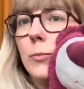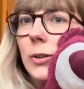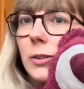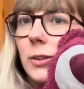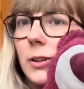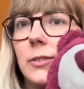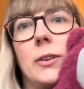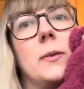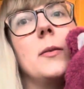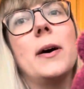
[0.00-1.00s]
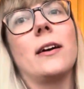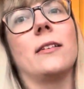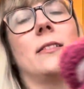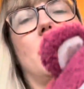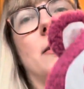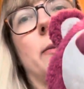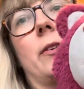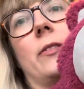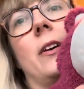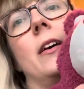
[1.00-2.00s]
put Lotso in the bag instead,
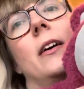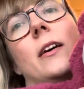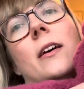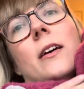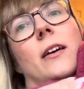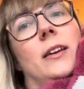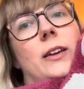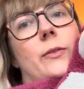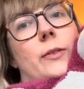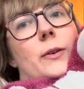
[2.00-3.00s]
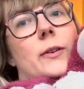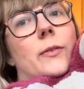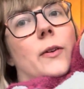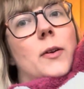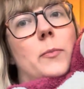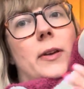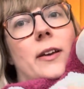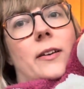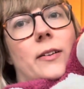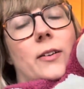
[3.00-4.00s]
because even though he's very
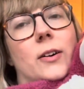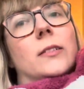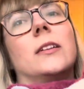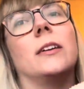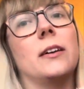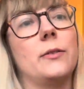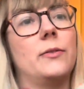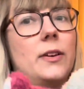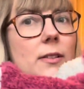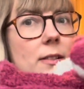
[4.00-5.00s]
big and cuddly, I feel